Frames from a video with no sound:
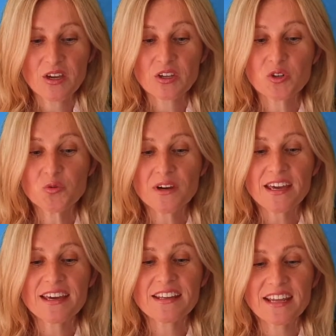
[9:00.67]
You
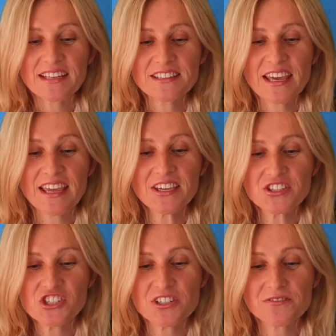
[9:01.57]
wear a red
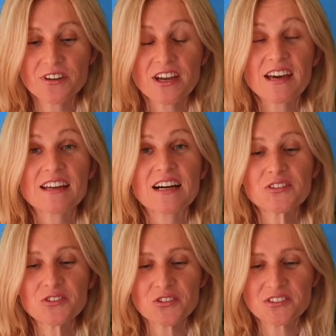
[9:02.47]
handkerchief
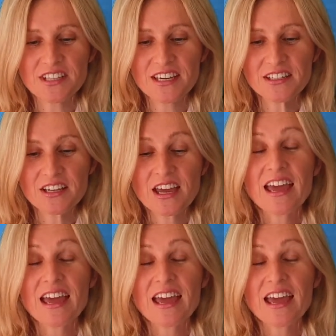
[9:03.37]
around your neck